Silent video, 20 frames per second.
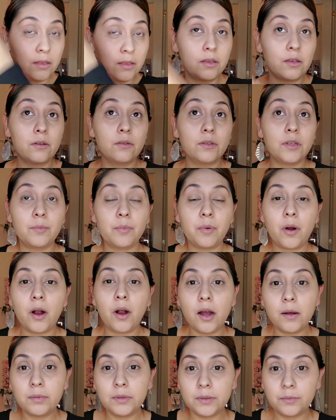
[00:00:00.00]
The only
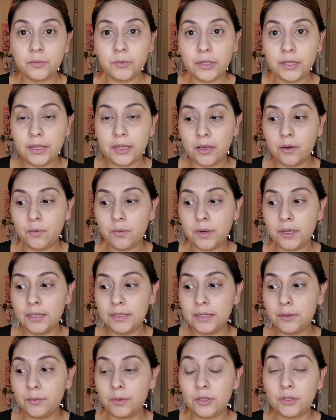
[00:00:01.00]
problem with it
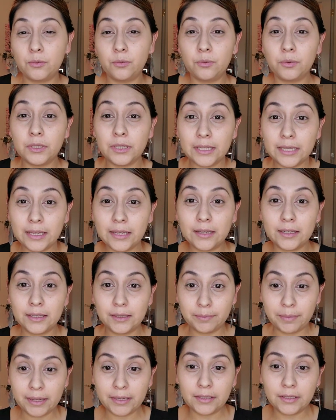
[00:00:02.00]
was really
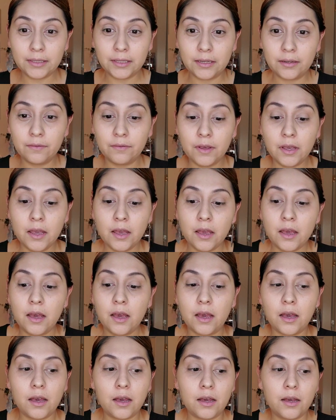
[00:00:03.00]
expensive
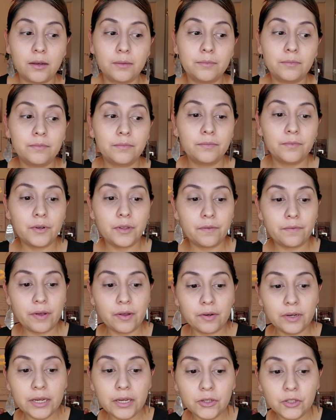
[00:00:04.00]
for the
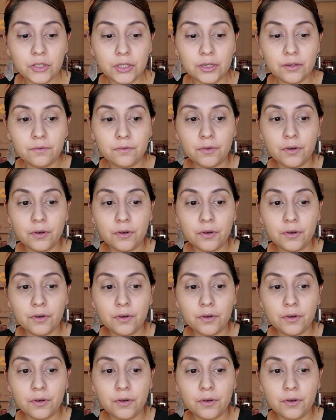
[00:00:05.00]
foundation.